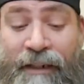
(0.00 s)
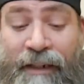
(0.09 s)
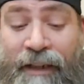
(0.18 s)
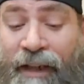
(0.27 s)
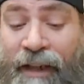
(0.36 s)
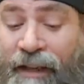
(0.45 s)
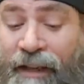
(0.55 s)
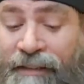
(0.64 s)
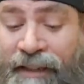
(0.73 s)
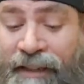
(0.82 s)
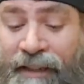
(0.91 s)
Uh,
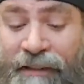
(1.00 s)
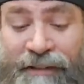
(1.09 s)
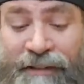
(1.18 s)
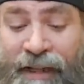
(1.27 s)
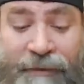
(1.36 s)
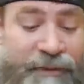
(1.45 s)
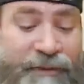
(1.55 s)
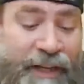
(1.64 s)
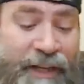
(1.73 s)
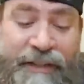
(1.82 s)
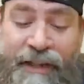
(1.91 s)
see other side for the challenge
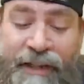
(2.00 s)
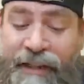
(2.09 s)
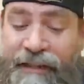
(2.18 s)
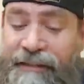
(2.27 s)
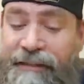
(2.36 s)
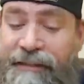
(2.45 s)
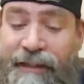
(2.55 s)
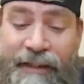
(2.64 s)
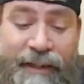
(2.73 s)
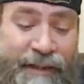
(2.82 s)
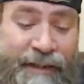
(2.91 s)
guidelines. Da
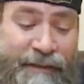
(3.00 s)
-da.